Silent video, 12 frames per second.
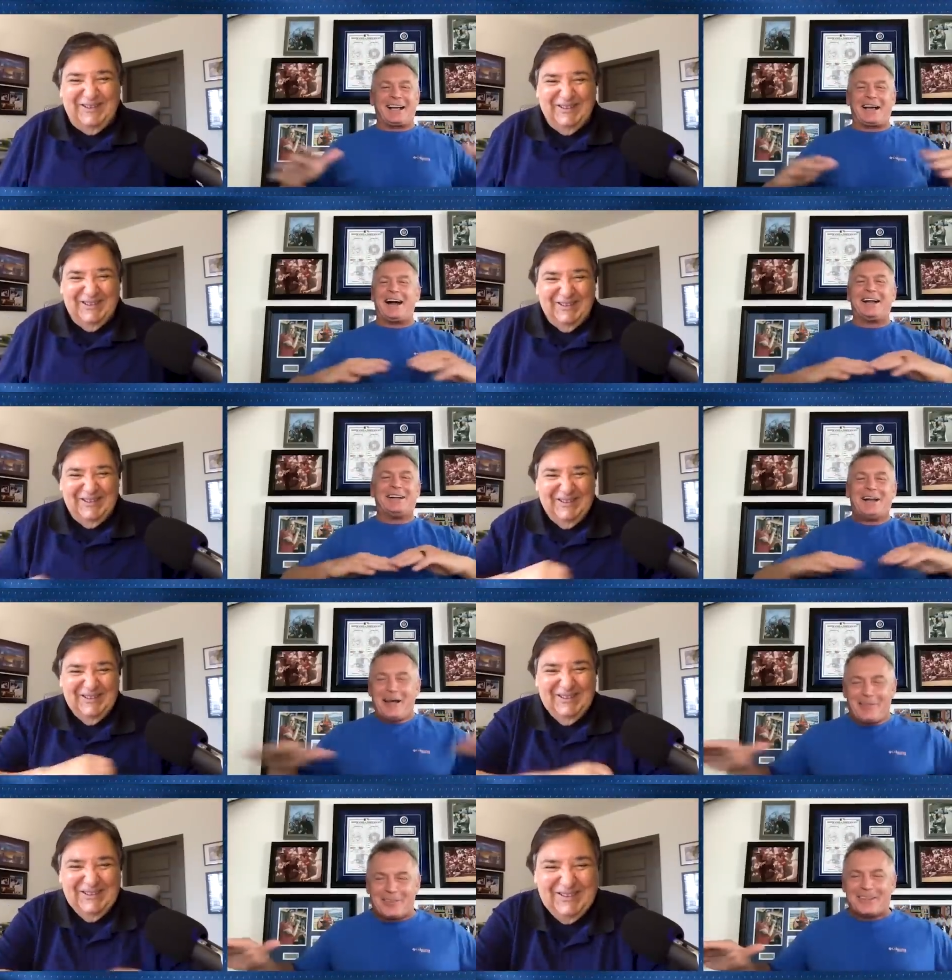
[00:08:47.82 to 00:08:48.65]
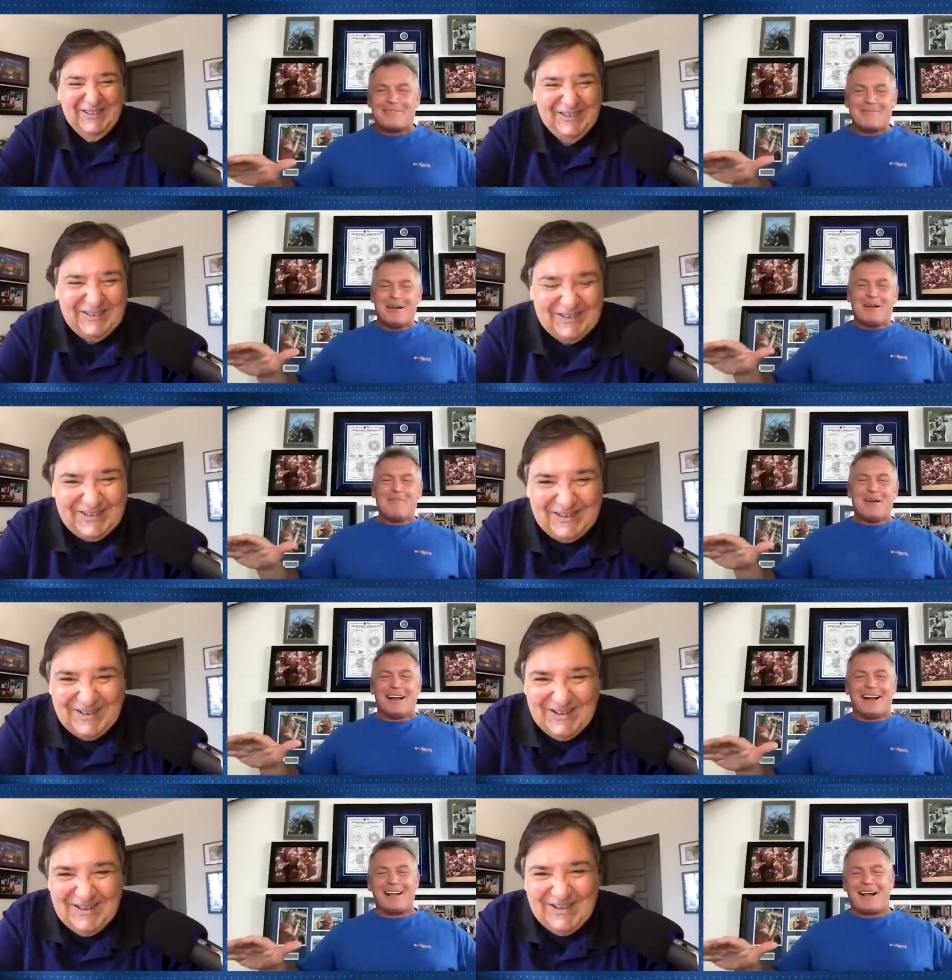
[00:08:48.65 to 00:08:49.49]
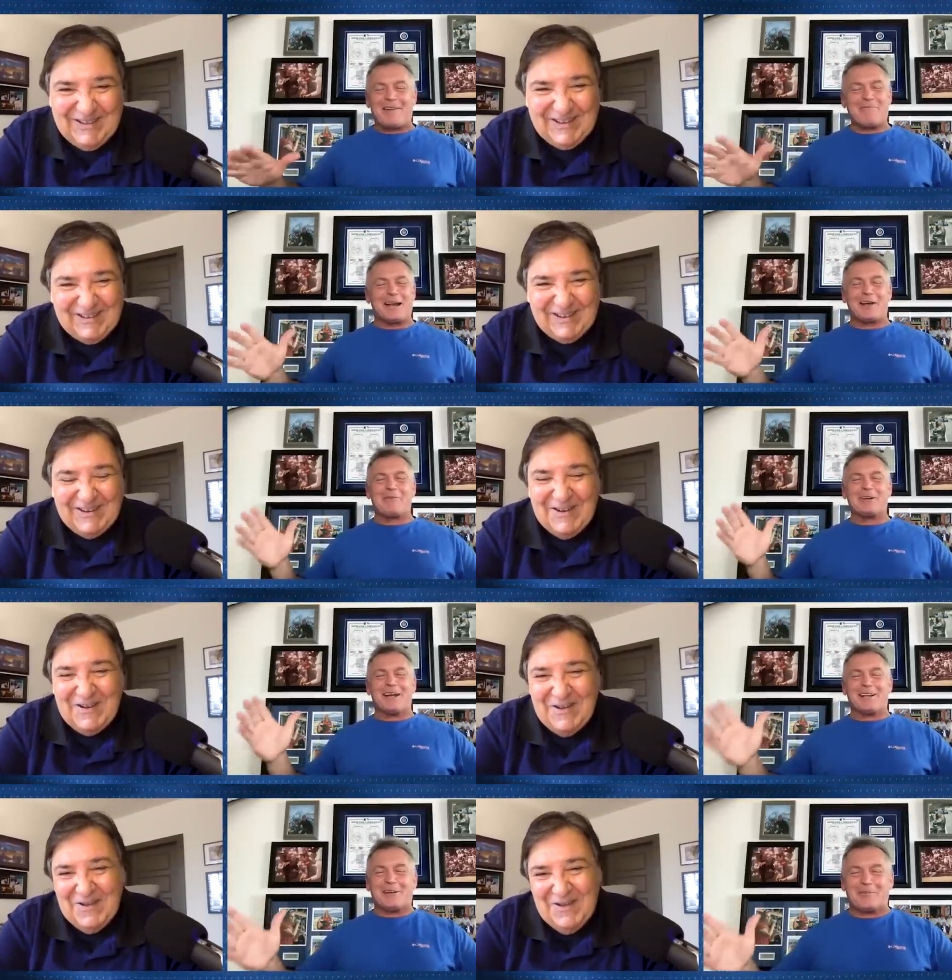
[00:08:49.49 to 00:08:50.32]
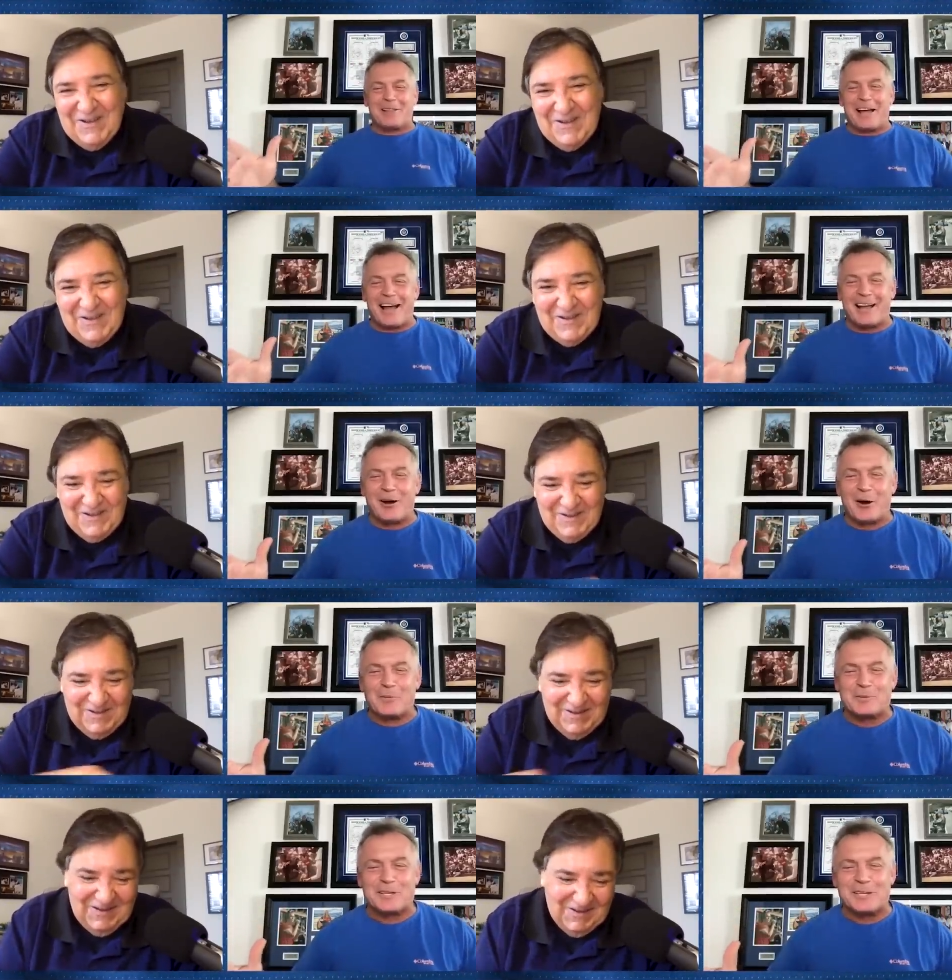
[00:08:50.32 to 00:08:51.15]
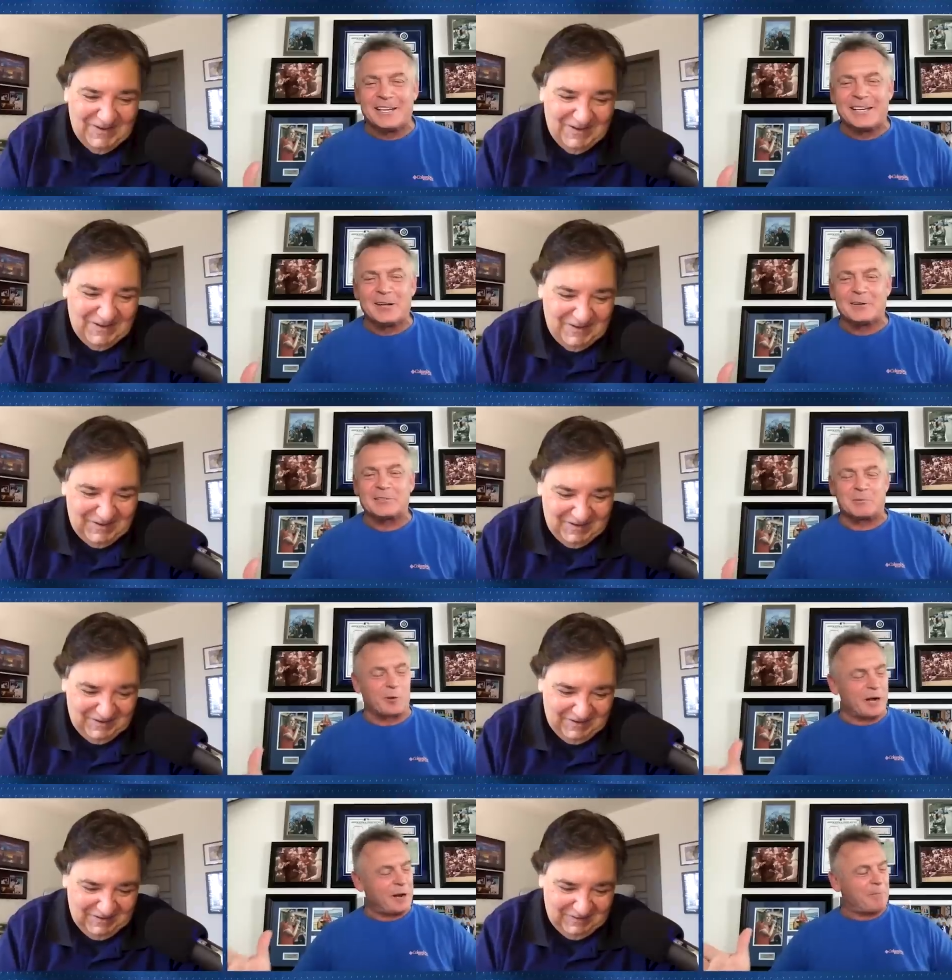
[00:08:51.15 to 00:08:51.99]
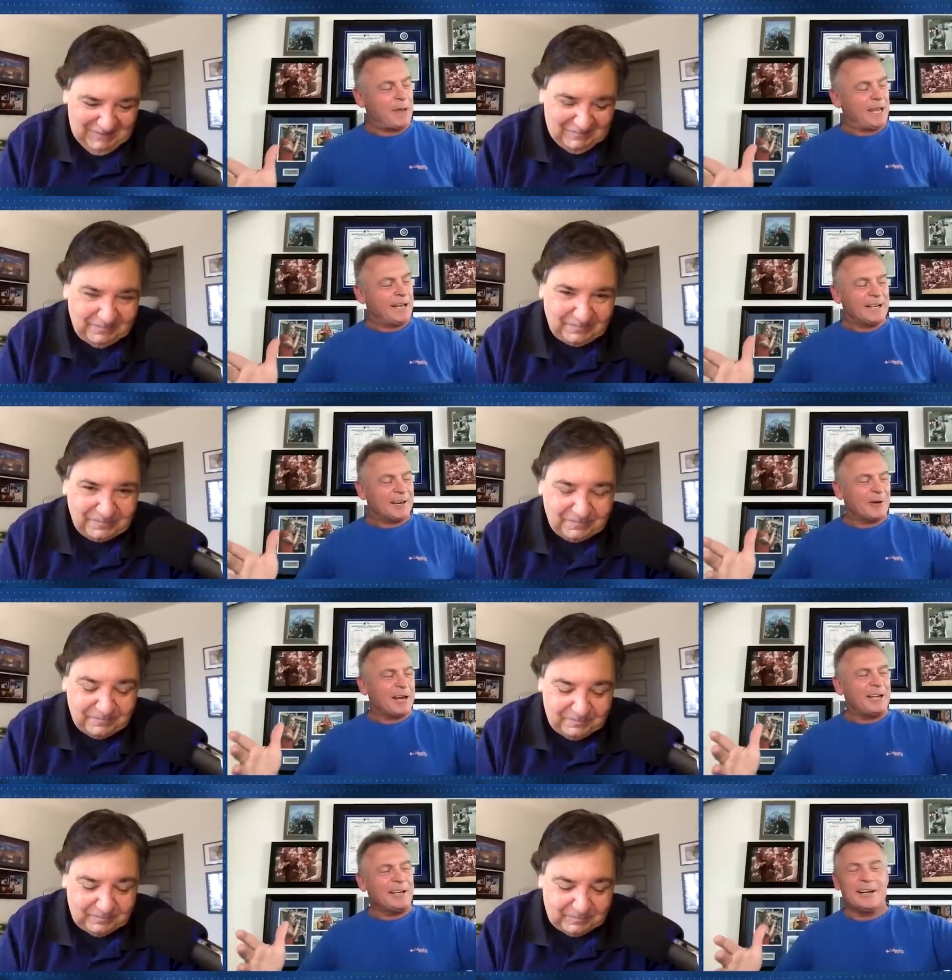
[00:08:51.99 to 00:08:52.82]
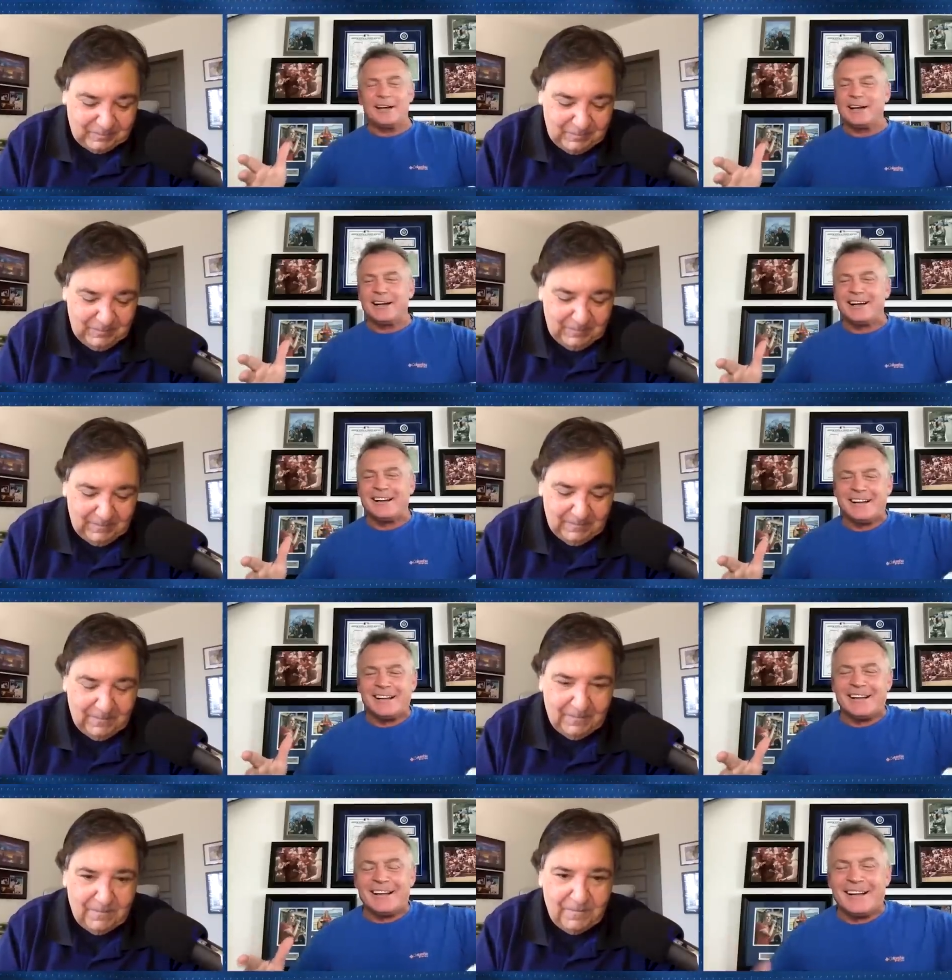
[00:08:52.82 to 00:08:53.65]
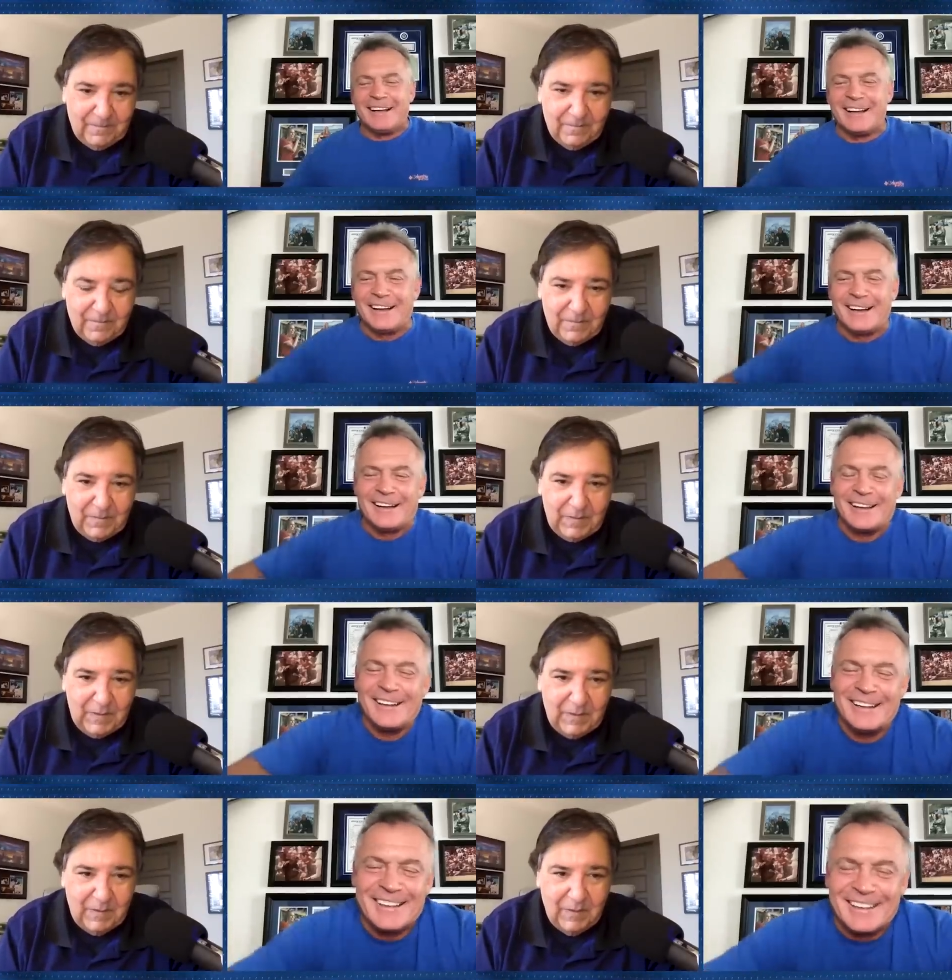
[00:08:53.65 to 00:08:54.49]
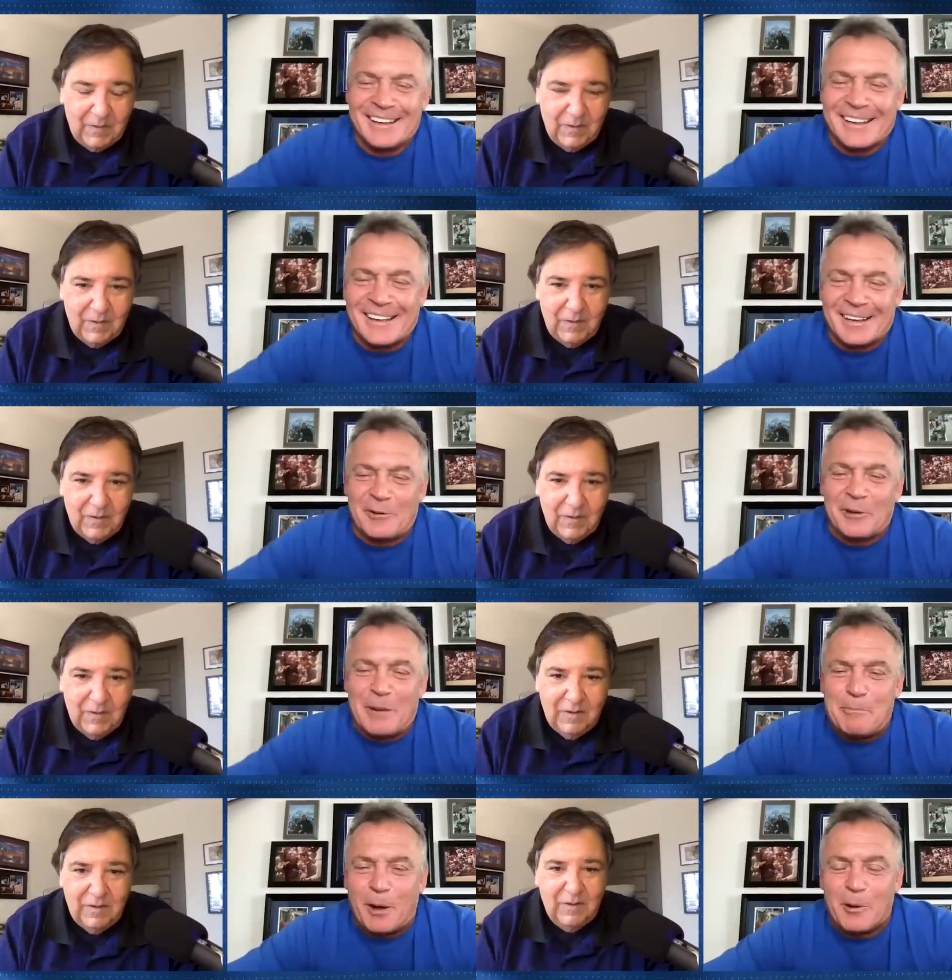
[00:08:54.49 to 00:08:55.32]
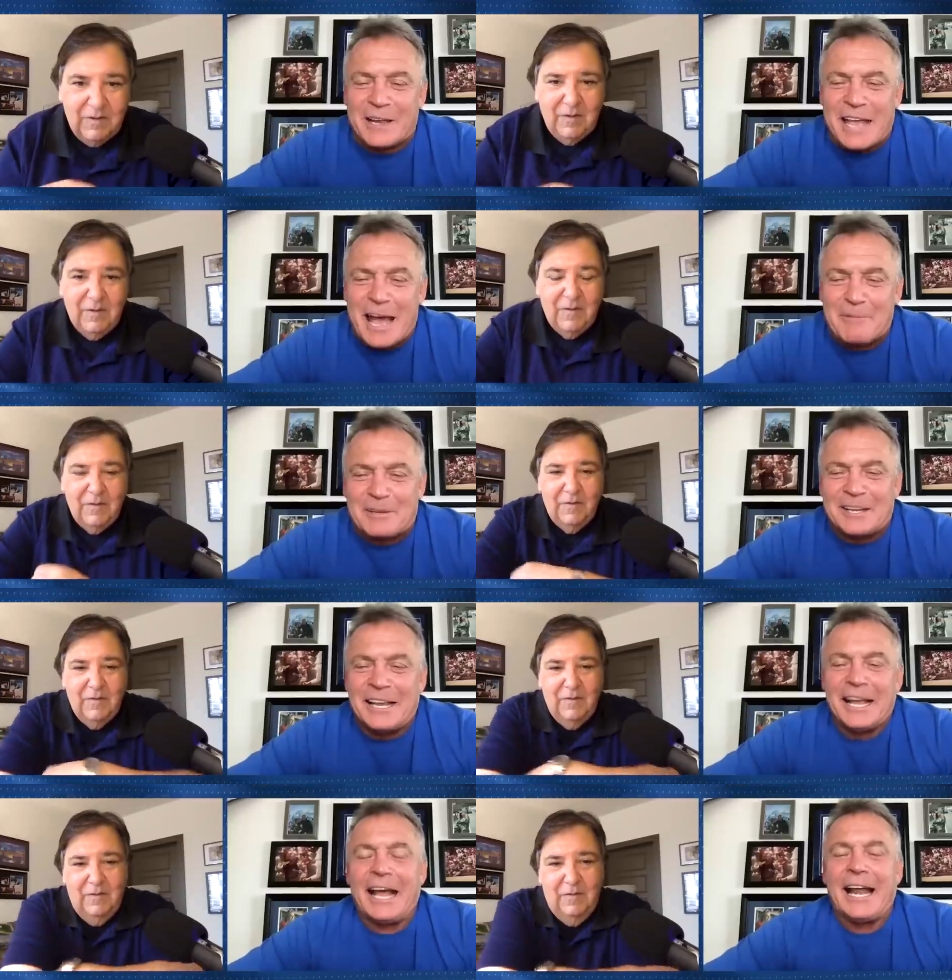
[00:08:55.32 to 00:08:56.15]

Speaker 1: I, caught nothing, man. I, I mean, I went down there with high hopes and you know some great bait, a great, uh, uh, a great boat captain.